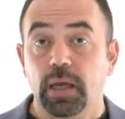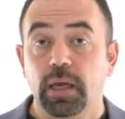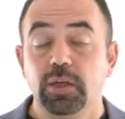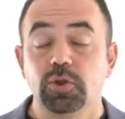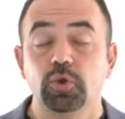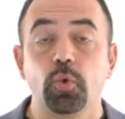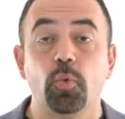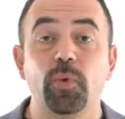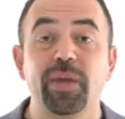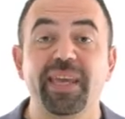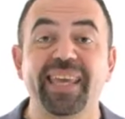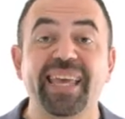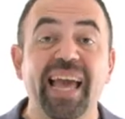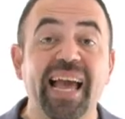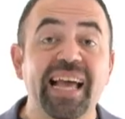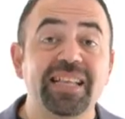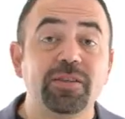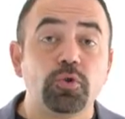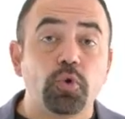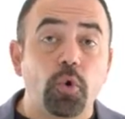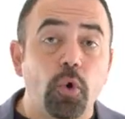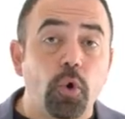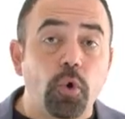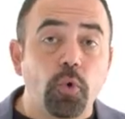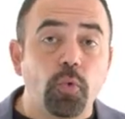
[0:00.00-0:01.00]
So we can't
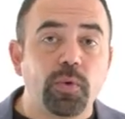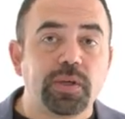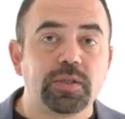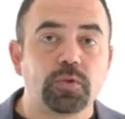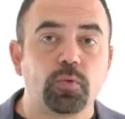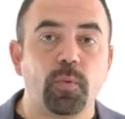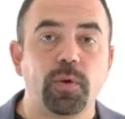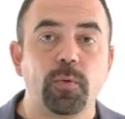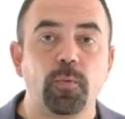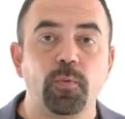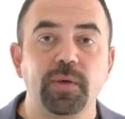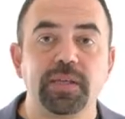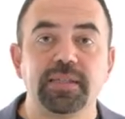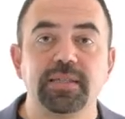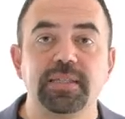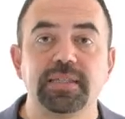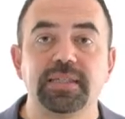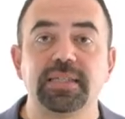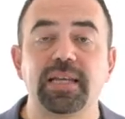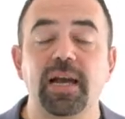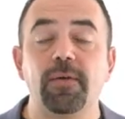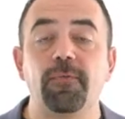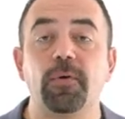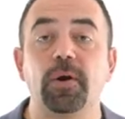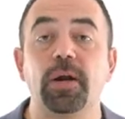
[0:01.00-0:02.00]
always, when we
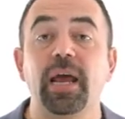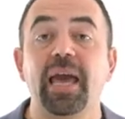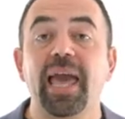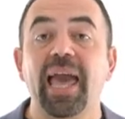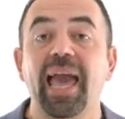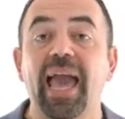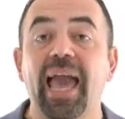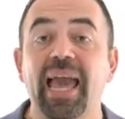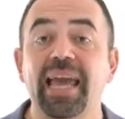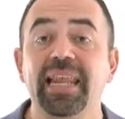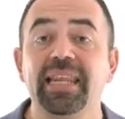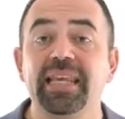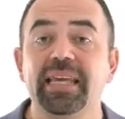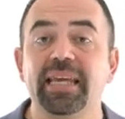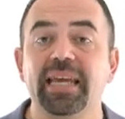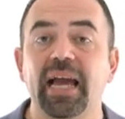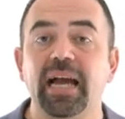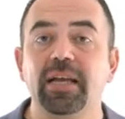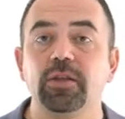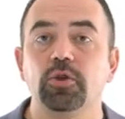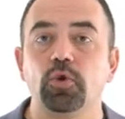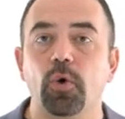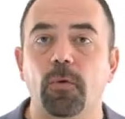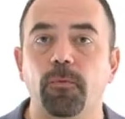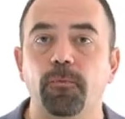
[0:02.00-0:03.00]
discover any
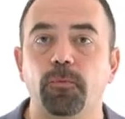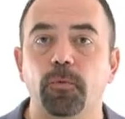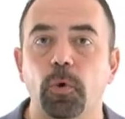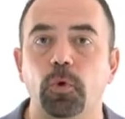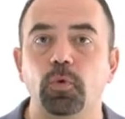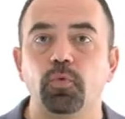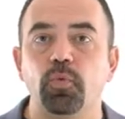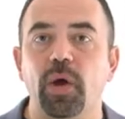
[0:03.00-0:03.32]
kind of fraud,